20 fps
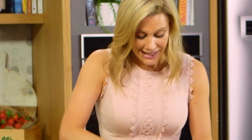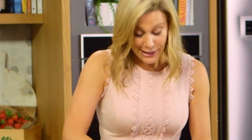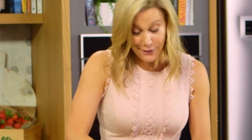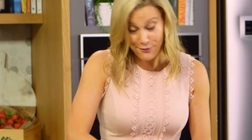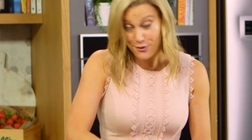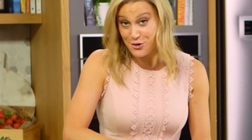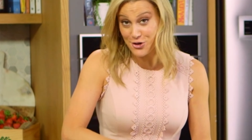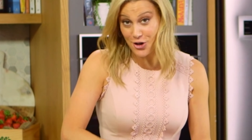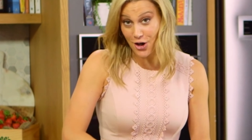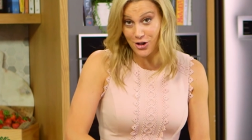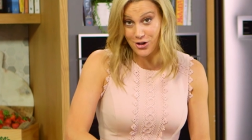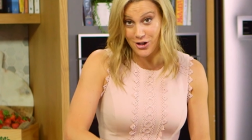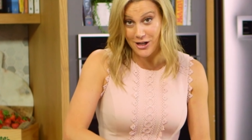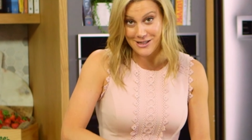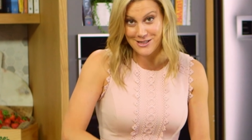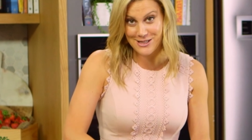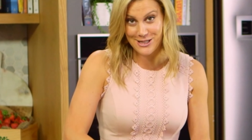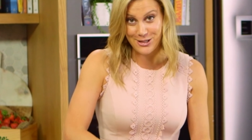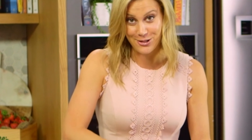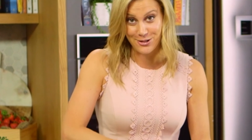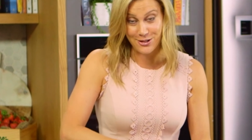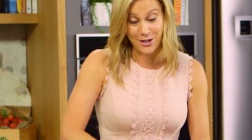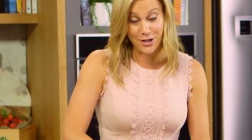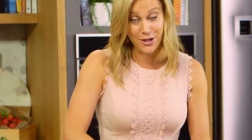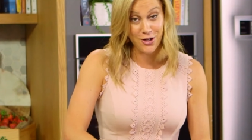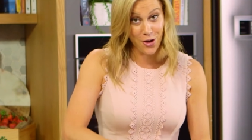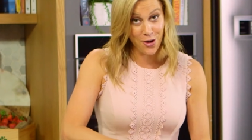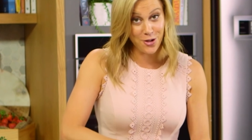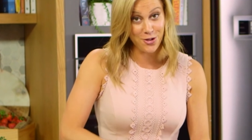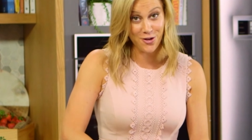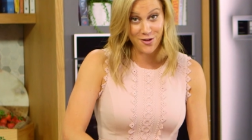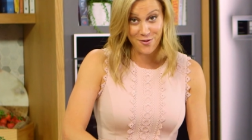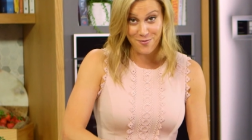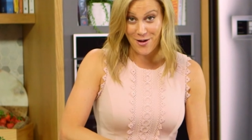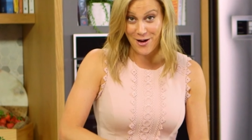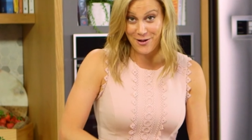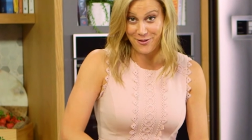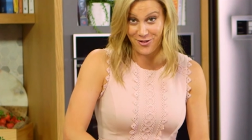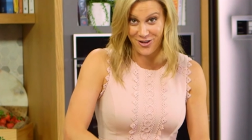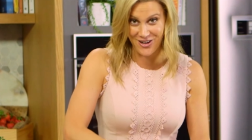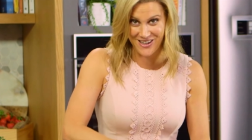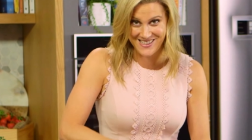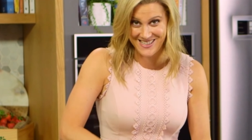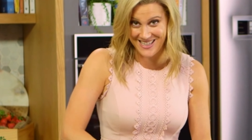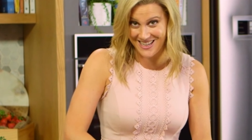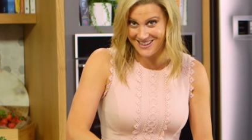If you don't like dill, and I know a lot of my friends